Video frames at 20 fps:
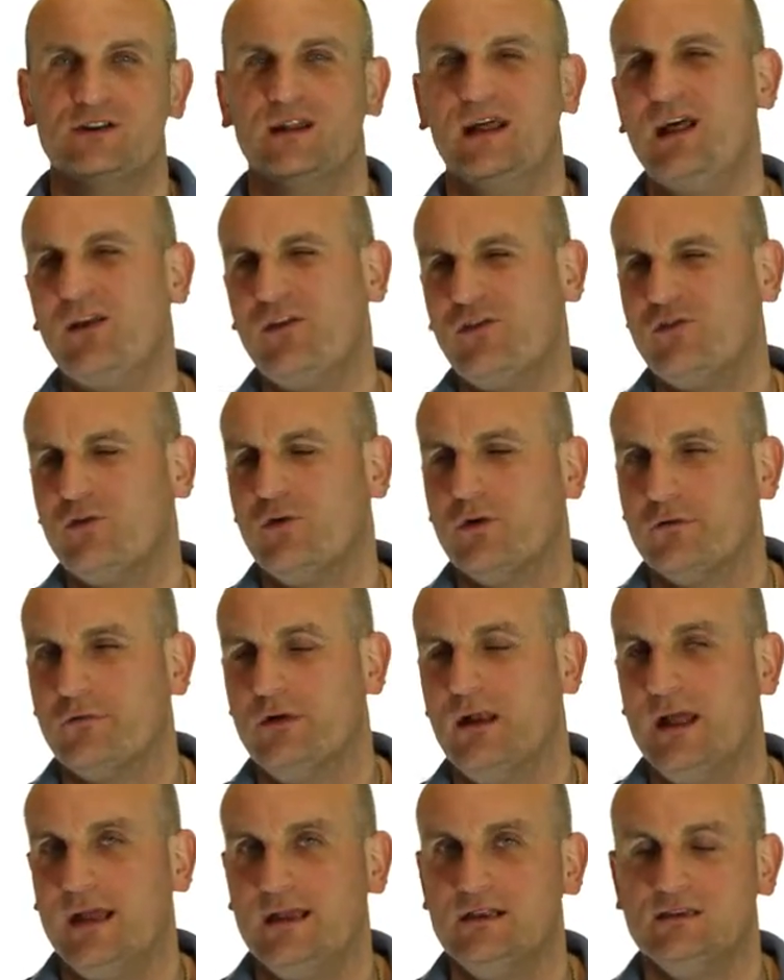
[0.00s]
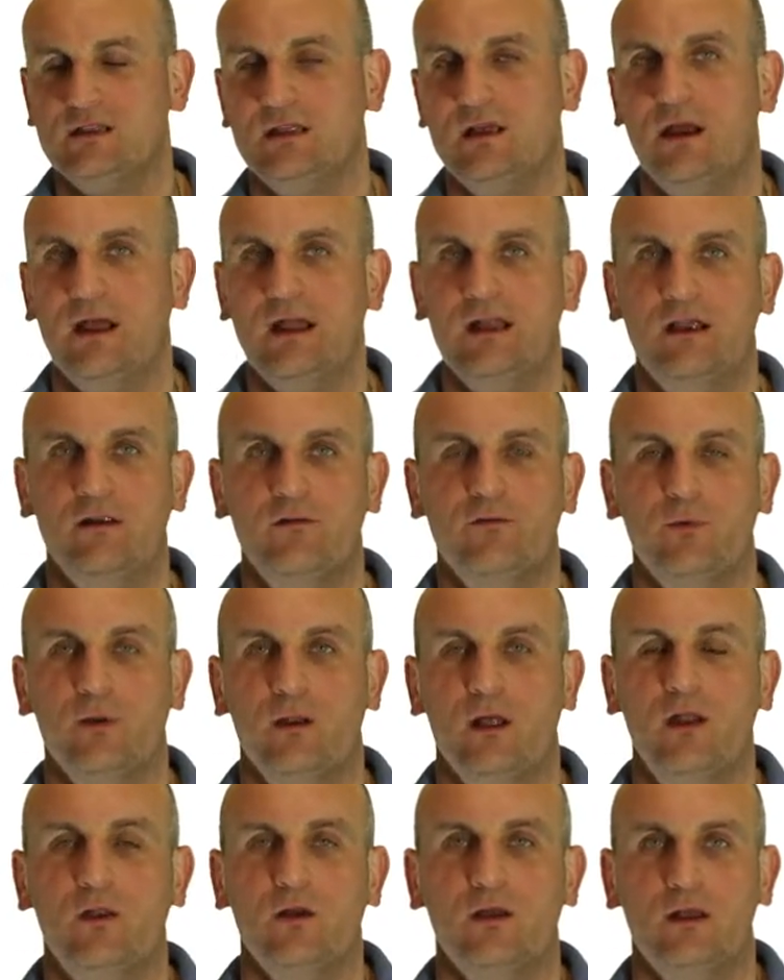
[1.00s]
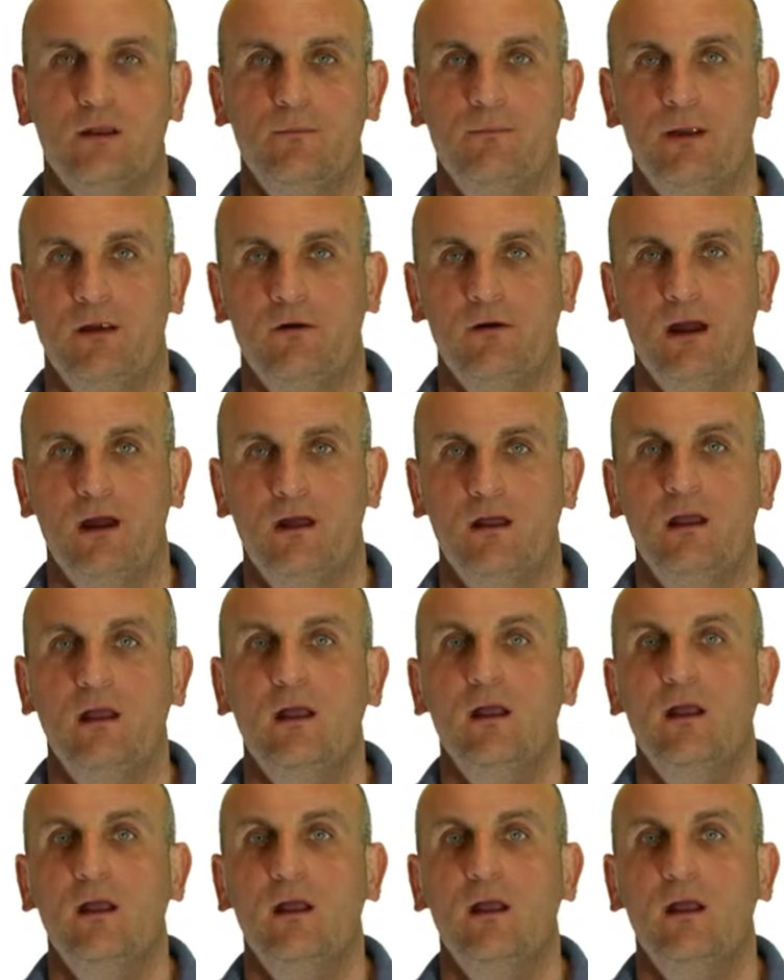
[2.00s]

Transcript: And that sort of relates to the idea of when I look in a mirror,